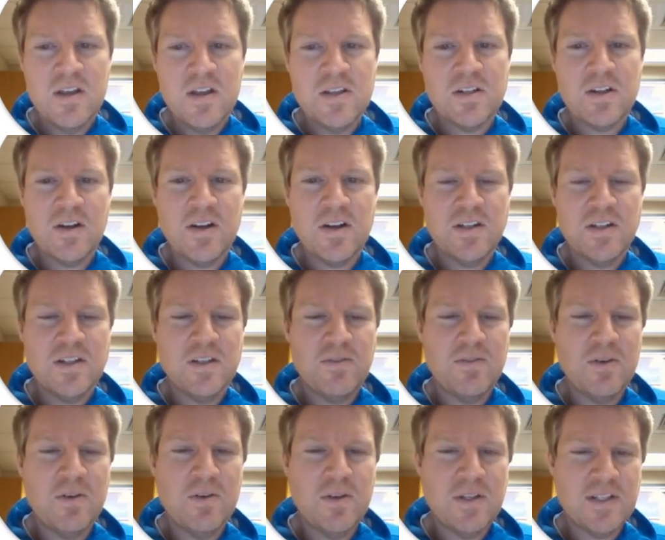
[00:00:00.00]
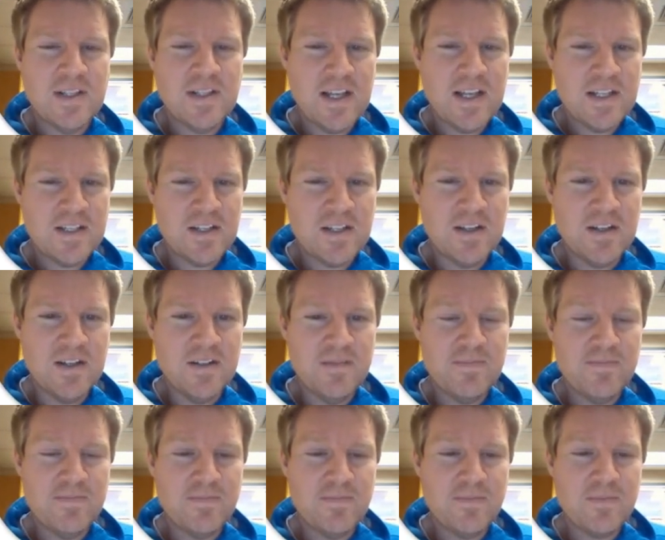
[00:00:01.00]
starting to focus less on
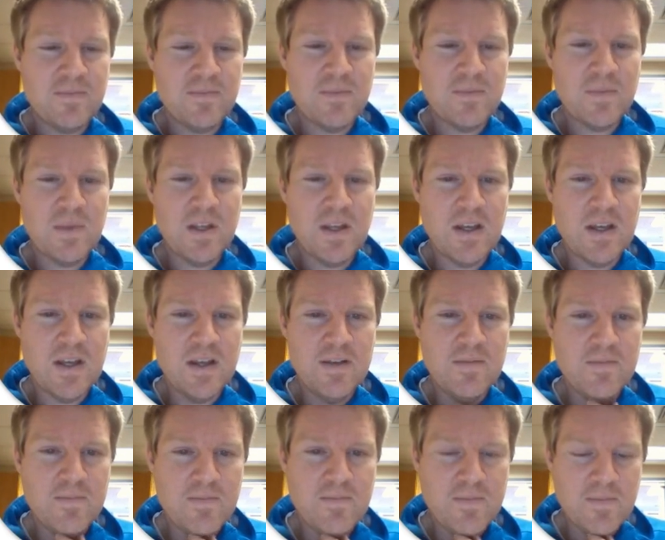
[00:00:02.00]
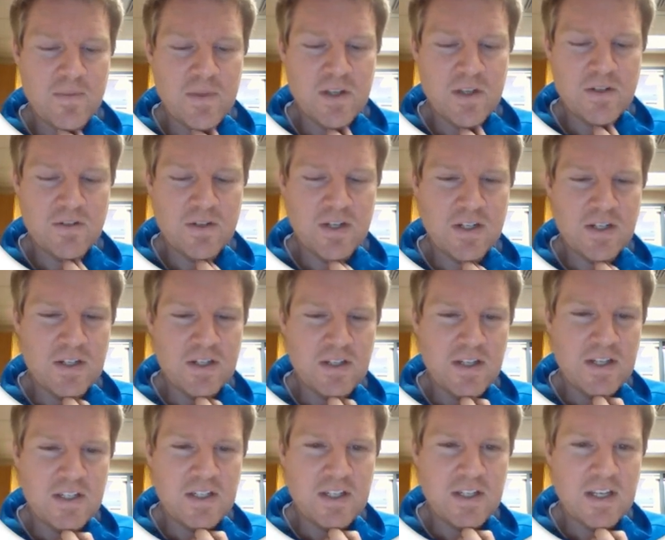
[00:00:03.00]
the traditional
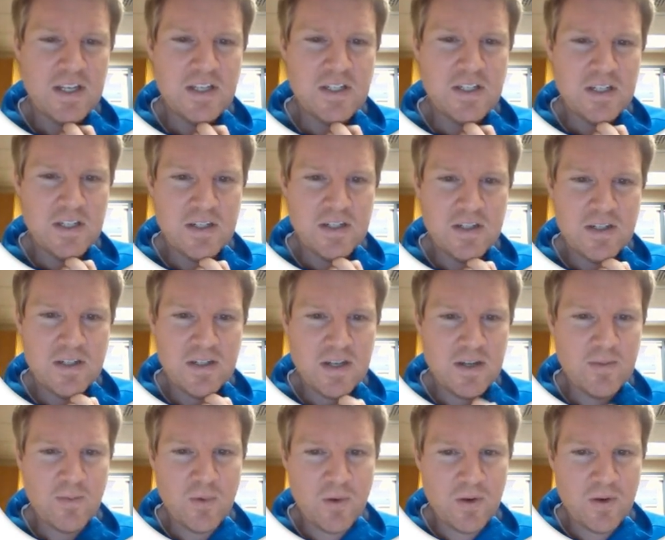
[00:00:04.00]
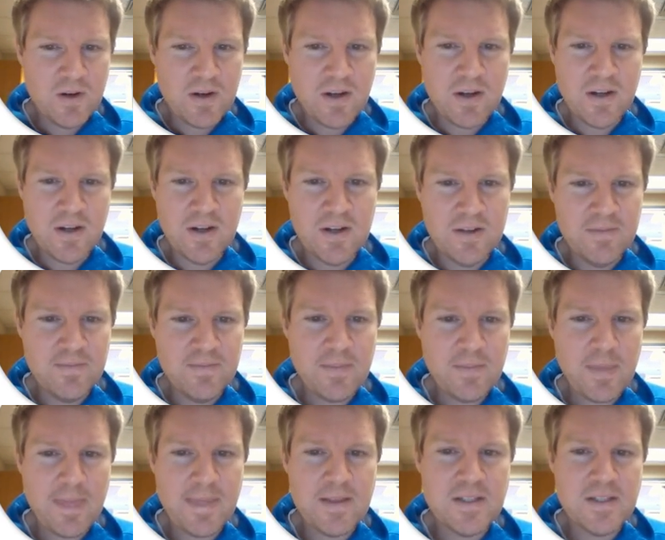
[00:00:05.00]
education and more on
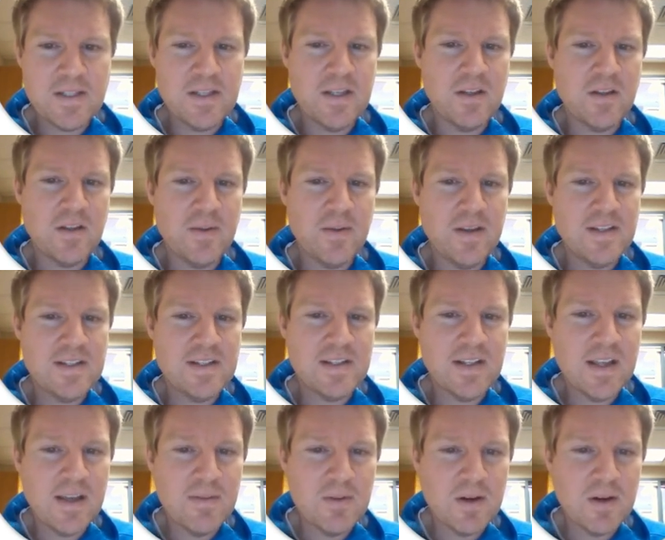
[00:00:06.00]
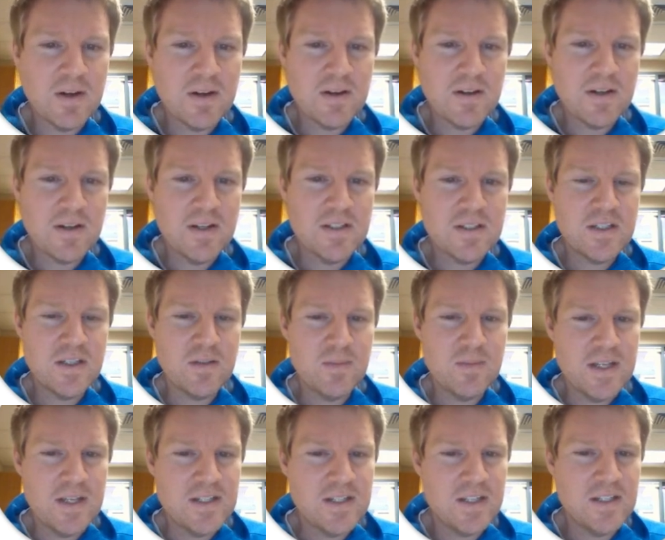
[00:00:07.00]
skill-based labor and
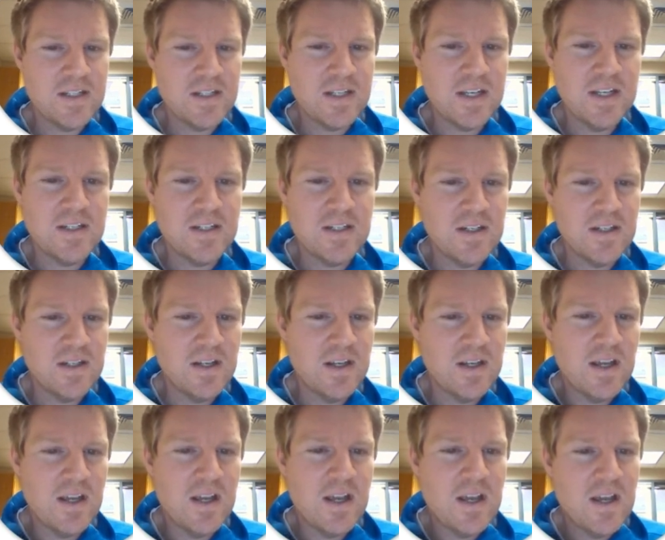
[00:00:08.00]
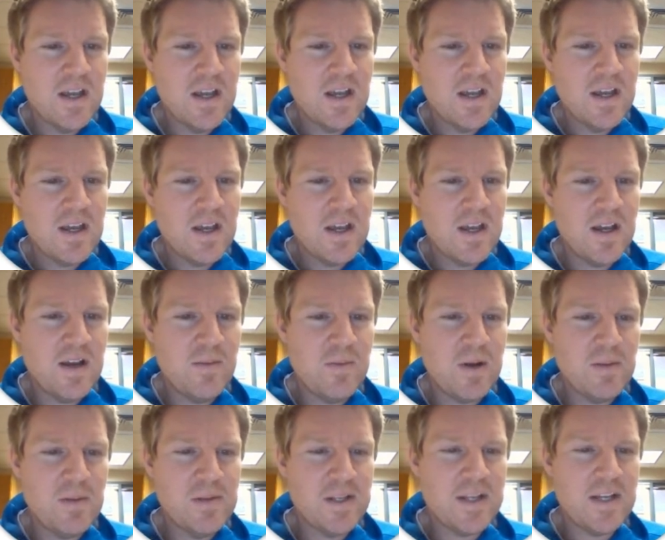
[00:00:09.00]
skill-based education.
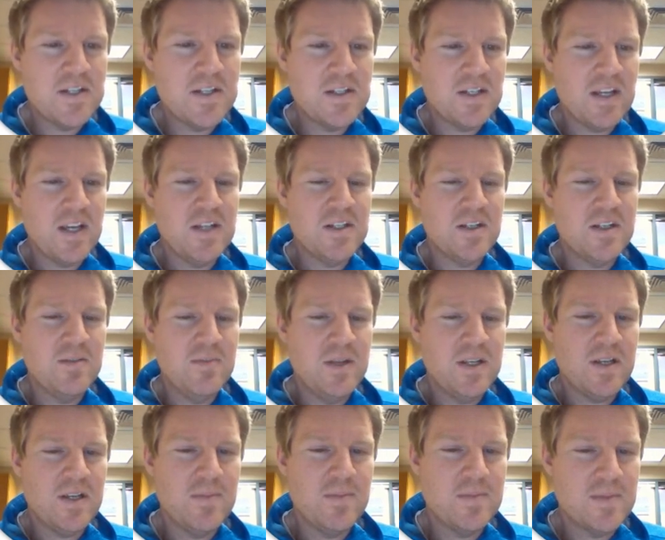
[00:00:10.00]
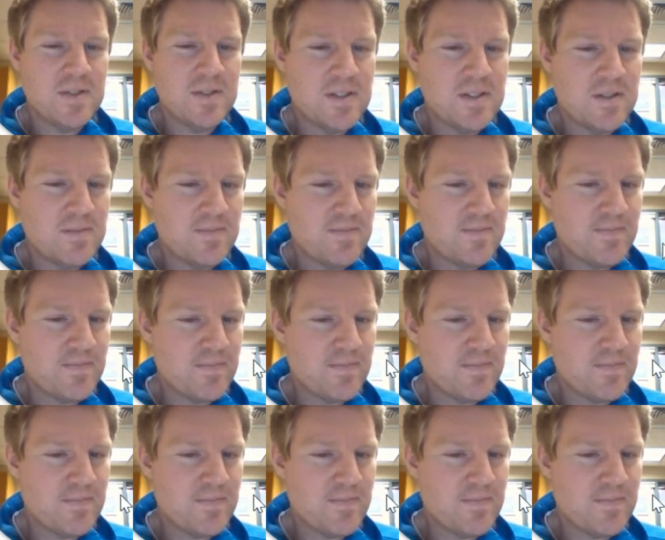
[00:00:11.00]
Public education becomes